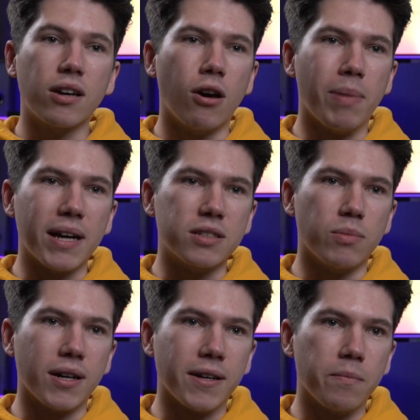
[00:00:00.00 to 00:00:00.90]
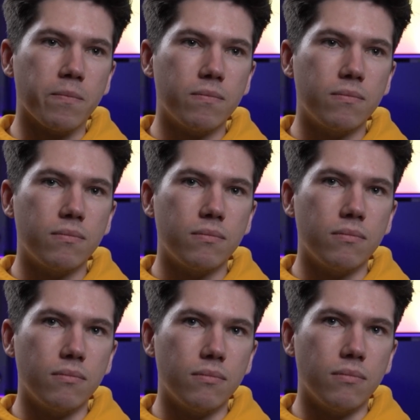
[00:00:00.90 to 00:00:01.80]
going back to
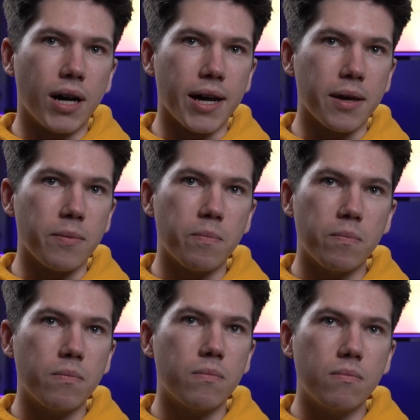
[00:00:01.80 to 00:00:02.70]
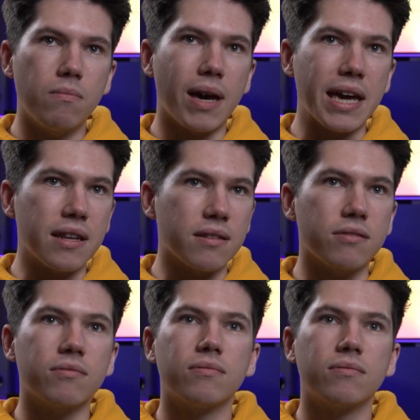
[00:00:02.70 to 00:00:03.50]
my main